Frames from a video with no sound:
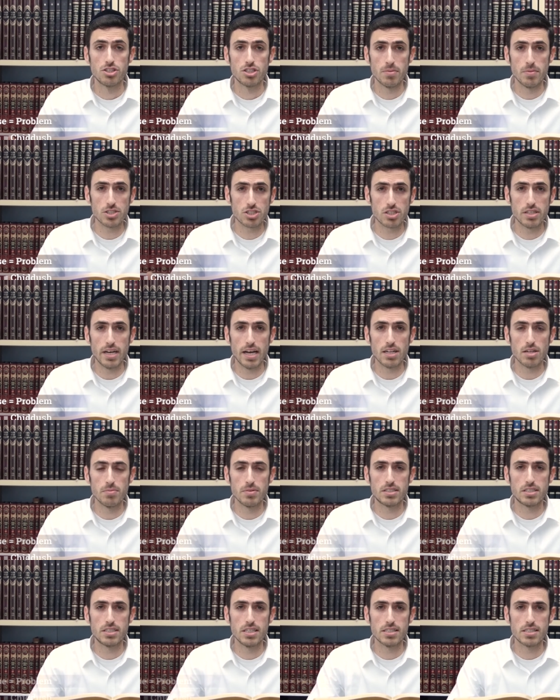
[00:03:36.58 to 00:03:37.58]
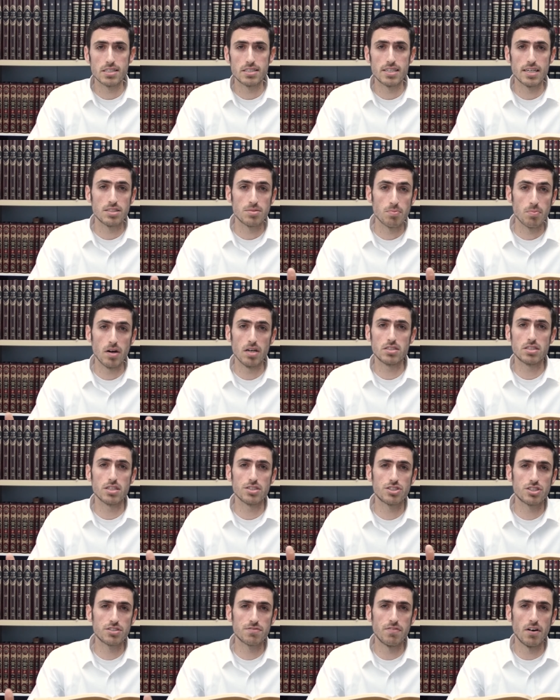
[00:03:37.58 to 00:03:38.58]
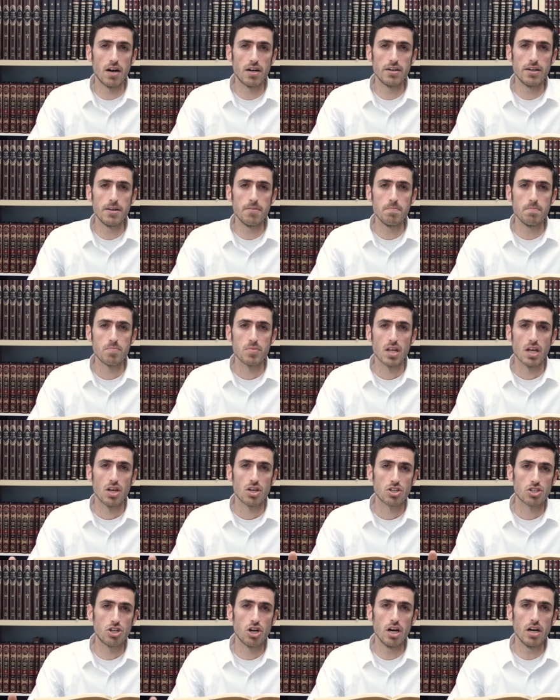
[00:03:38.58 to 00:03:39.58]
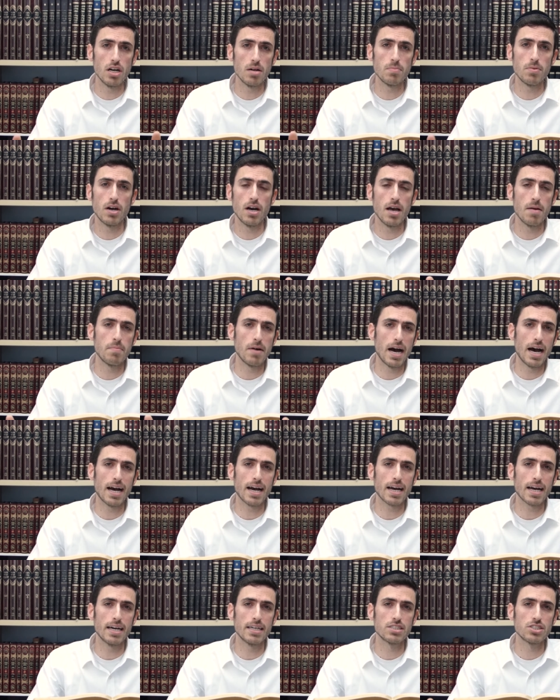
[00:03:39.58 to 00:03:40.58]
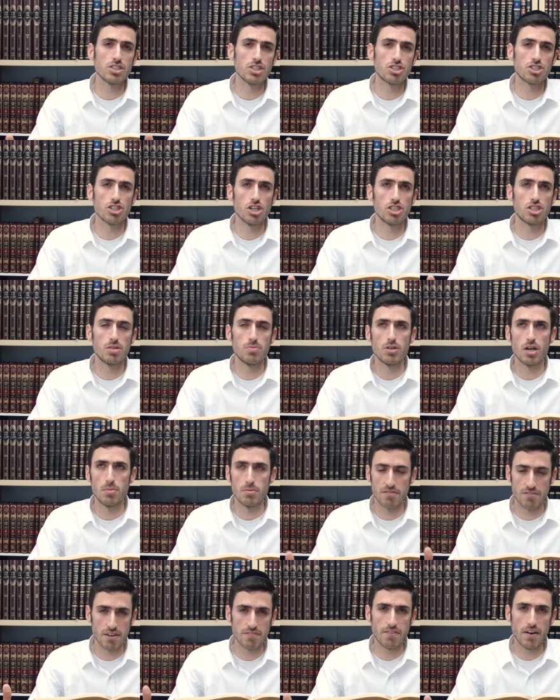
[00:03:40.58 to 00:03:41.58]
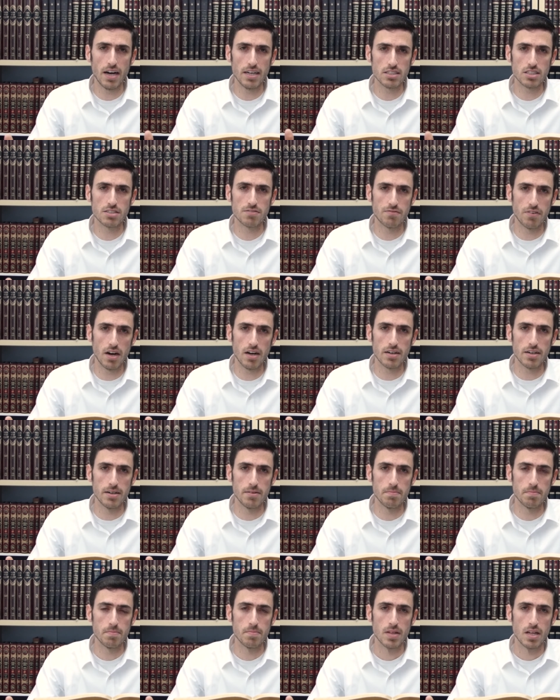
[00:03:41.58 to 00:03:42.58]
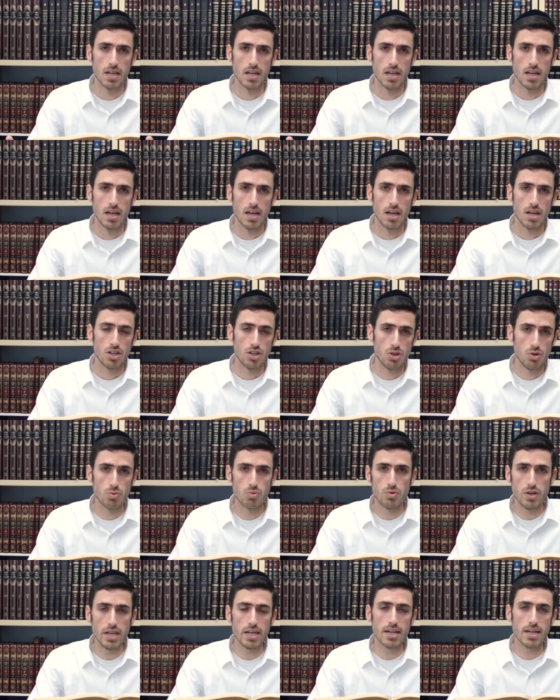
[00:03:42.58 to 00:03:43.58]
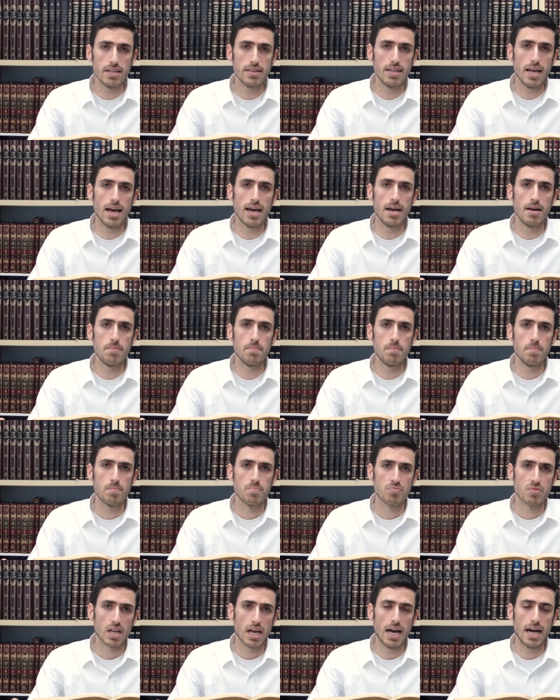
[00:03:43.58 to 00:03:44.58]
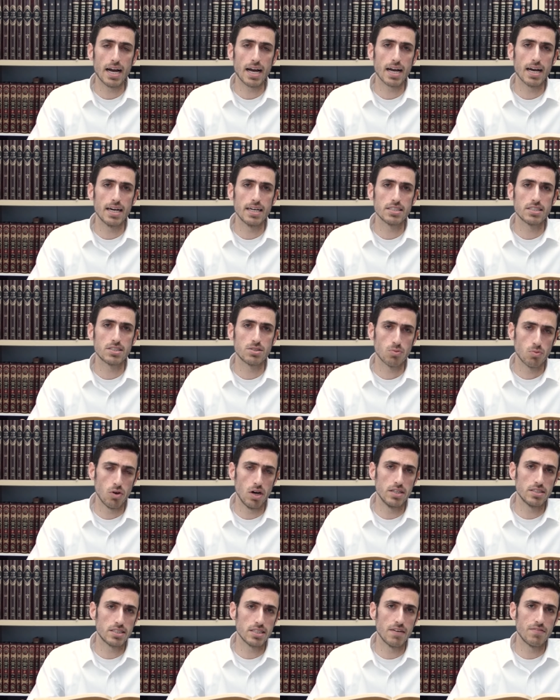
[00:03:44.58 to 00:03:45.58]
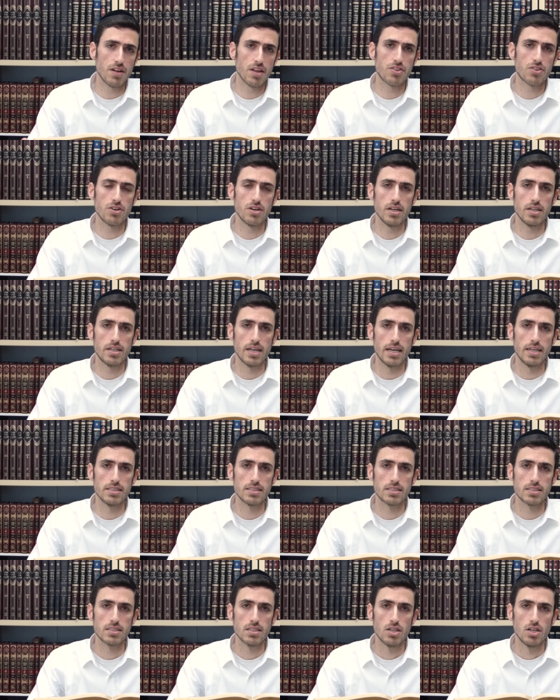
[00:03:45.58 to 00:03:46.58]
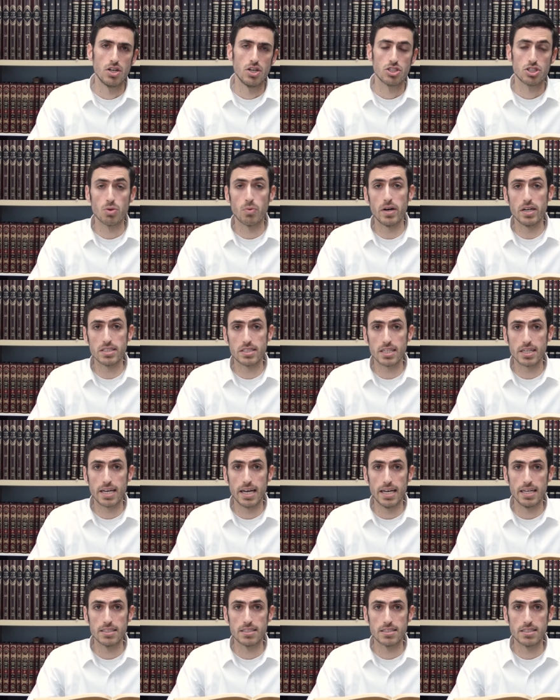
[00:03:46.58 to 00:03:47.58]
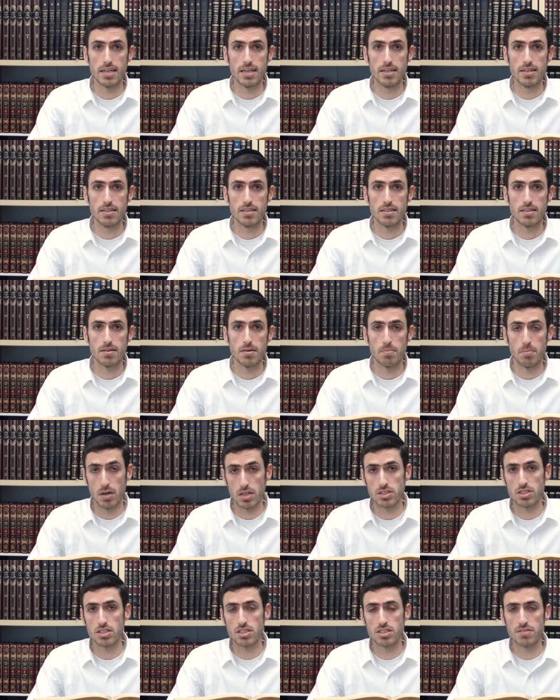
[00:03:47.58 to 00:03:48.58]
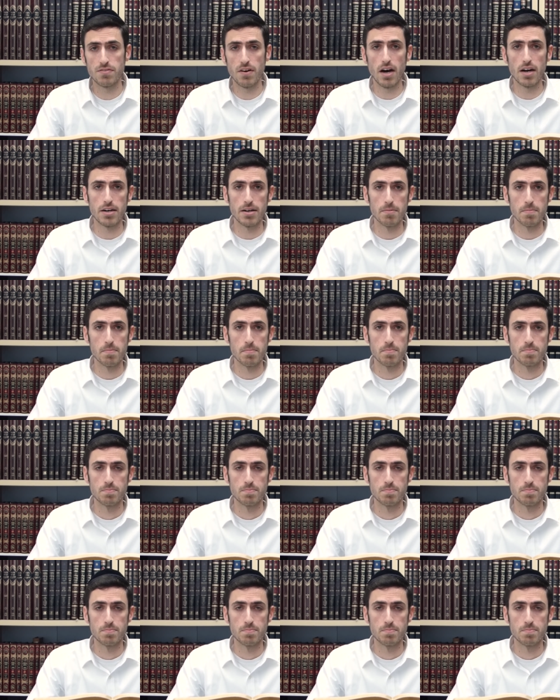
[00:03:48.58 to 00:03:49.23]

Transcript: There's a Mishnah in Elam Mitzias that says, Matzah Sfarim, koyer bahem achas l'shloshim yom. If I find Sfarim, you read in them achas once every 30 days. So where's the case there? Matzah Sfarim.